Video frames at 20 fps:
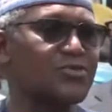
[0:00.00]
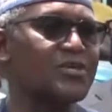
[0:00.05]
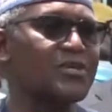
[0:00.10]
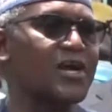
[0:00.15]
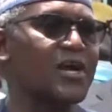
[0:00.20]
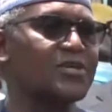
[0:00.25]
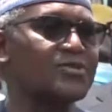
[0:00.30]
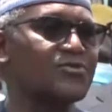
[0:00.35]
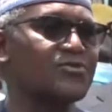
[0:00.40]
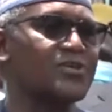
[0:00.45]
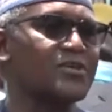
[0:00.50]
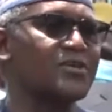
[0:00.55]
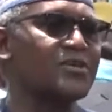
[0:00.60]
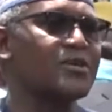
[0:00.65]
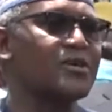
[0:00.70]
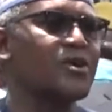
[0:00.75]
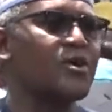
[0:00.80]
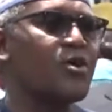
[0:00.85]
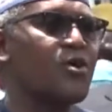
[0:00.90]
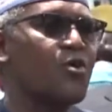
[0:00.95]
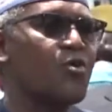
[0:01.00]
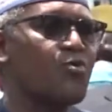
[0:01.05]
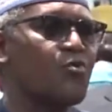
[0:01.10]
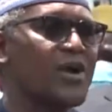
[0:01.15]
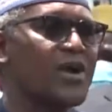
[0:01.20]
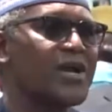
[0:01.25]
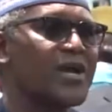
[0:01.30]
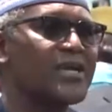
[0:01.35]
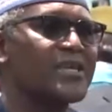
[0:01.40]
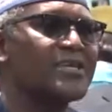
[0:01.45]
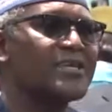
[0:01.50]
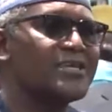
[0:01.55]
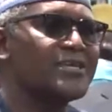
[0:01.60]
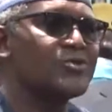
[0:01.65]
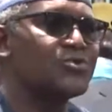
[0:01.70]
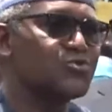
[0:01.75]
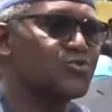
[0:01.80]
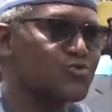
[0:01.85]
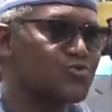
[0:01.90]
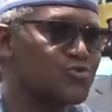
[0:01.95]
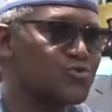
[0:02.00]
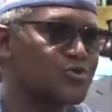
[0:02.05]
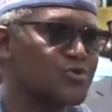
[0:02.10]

policies, he's looking at, okay, what